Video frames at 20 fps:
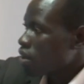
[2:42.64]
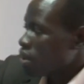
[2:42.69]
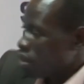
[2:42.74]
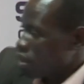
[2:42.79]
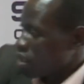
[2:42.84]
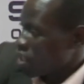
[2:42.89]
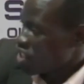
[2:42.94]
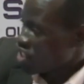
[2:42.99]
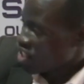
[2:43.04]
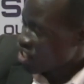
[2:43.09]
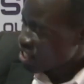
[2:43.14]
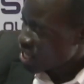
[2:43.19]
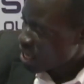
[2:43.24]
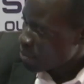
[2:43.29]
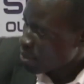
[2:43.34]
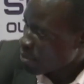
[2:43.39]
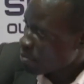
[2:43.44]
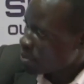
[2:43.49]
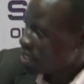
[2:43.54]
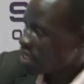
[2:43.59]
Engineer
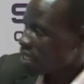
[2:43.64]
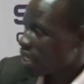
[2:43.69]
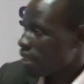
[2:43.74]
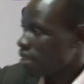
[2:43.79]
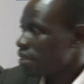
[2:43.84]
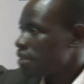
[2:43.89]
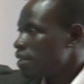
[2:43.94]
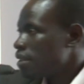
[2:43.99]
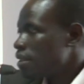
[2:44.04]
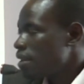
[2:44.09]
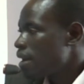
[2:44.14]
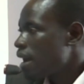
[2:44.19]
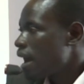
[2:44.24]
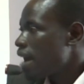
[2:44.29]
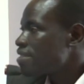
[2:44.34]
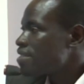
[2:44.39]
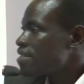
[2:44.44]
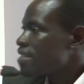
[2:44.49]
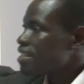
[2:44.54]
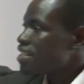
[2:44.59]
Papiti,
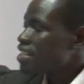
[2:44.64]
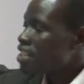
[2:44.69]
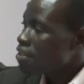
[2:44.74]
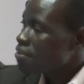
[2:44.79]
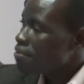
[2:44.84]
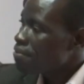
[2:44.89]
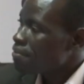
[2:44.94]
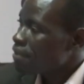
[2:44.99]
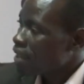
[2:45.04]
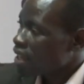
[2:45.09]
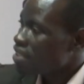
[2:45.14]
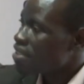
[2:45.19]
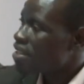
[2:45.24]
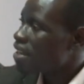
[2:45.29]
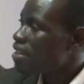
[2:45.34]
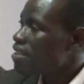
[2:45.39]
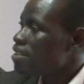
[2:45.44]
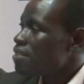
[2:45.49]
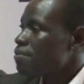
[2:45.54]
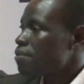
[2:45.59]
as the Chief
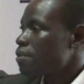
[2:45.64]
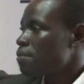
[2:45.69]
Executive